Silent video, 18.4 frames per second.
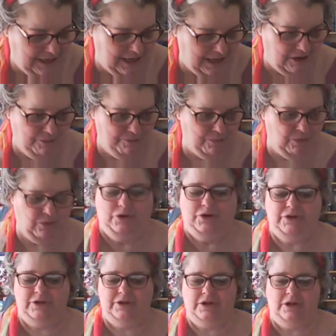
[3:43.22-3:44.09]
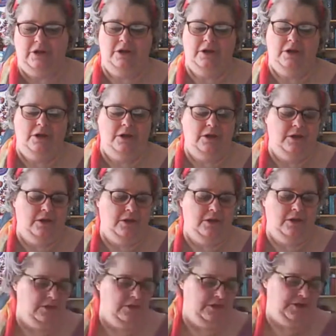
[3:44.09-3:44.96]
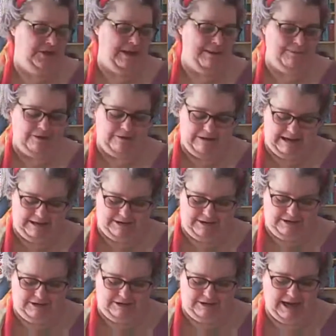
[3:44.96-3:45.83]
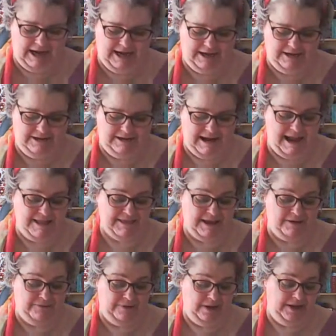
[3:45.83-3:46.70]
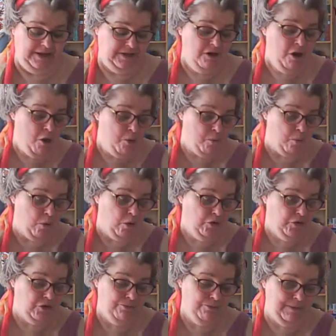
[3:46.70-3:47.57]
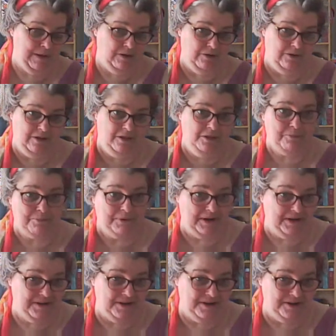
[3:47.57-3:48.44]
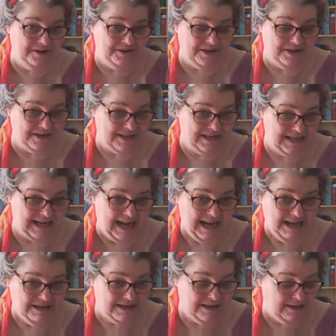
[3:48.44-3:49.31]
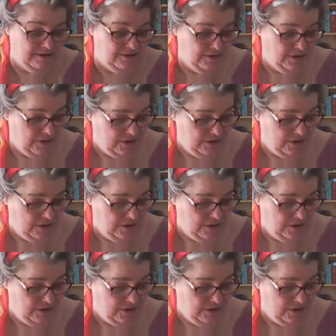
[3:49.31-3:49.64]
is going to push the Democrats to take a stand they really don't want to because of the precedents it sets.